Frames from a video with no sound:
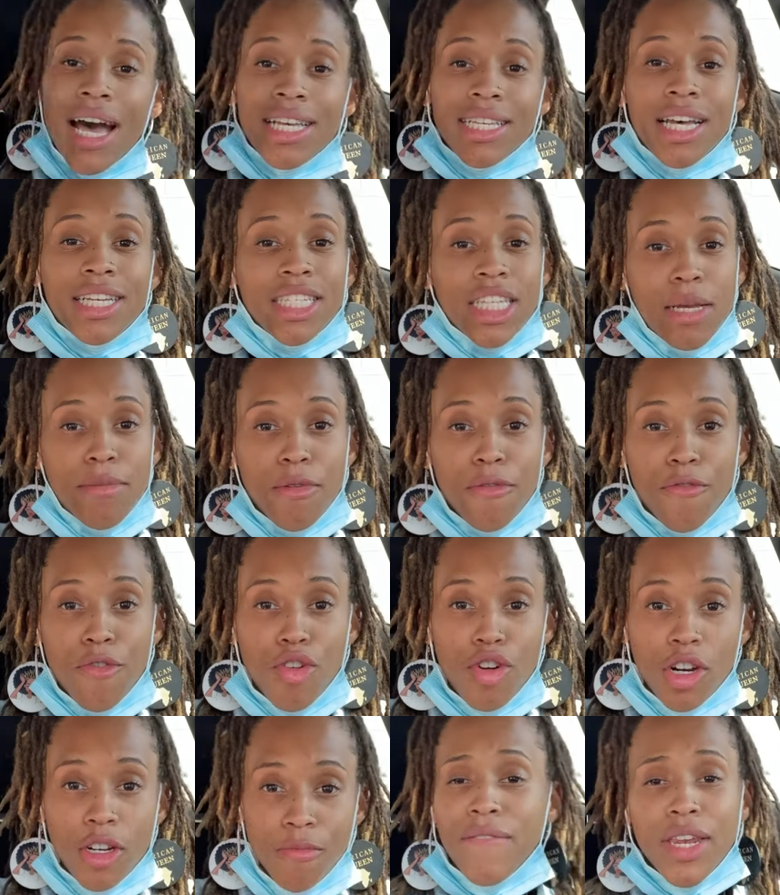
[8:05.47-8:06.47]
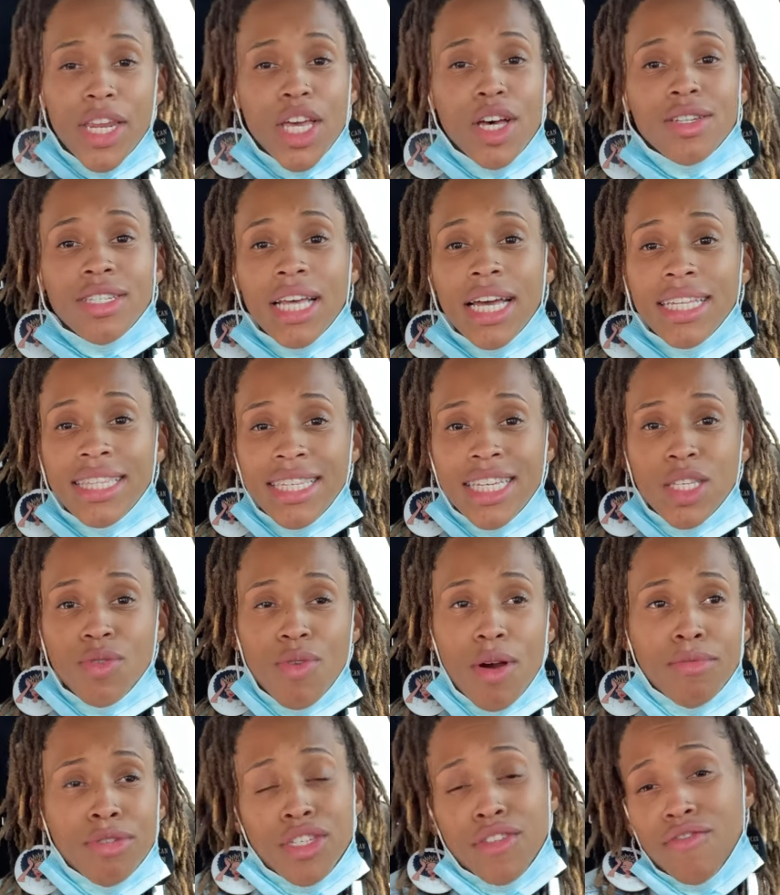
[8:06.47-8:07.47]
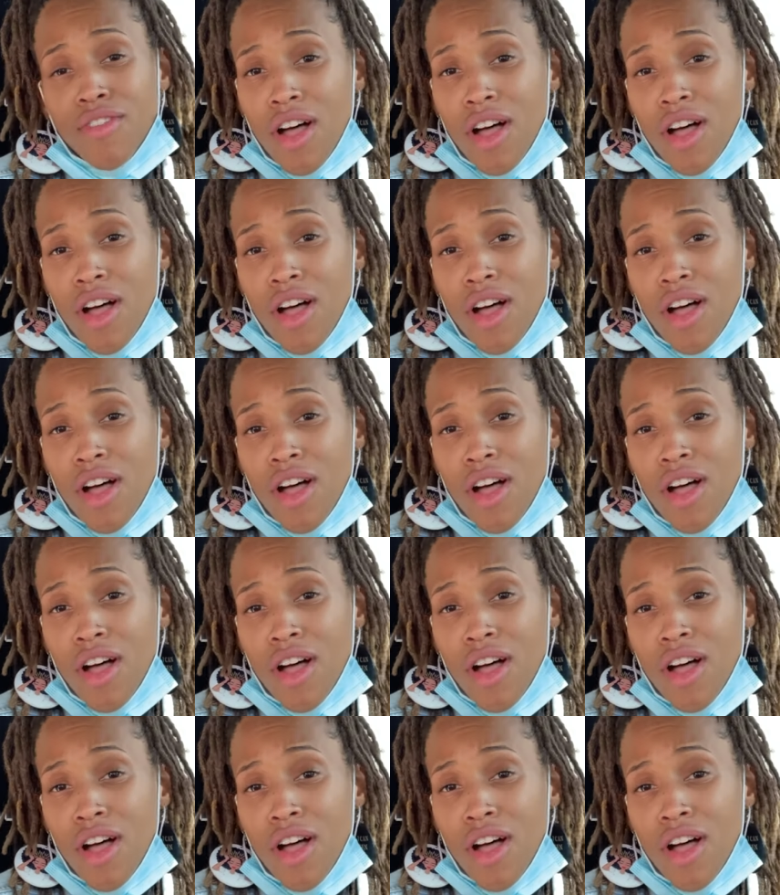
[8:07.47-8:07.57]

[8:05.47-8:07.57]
As I said before, videos like this where I'm just